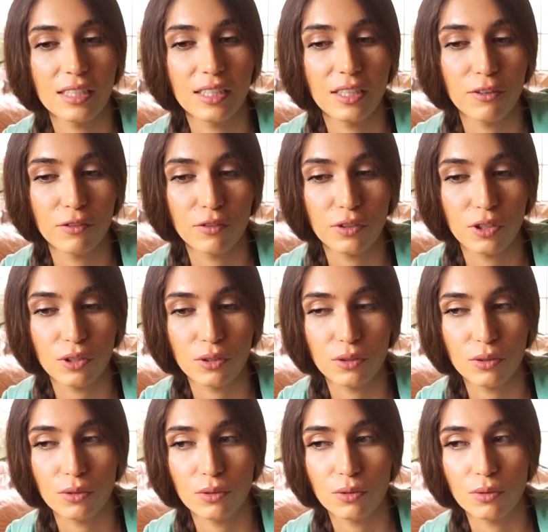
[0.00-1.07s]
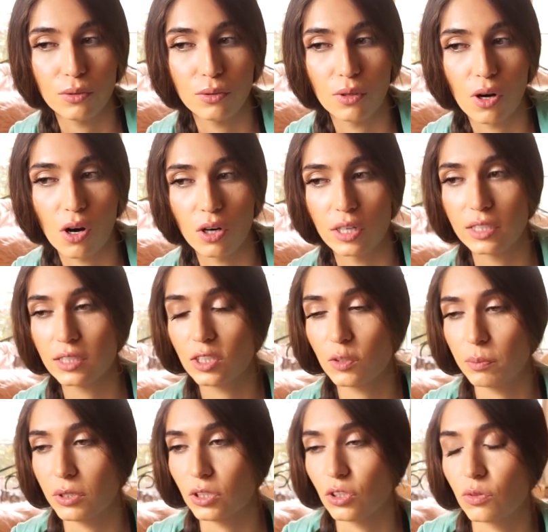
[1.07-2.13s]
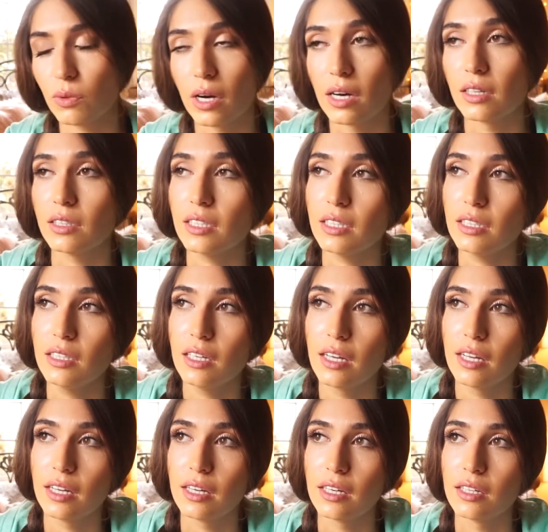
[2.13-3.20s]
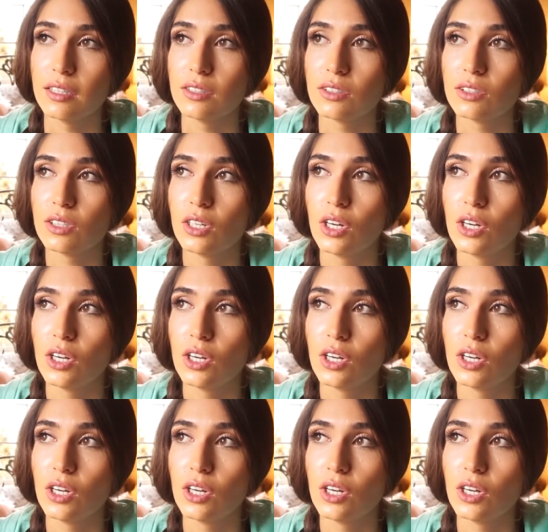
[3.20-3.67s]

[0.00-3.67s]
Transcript: If you are into spirituality and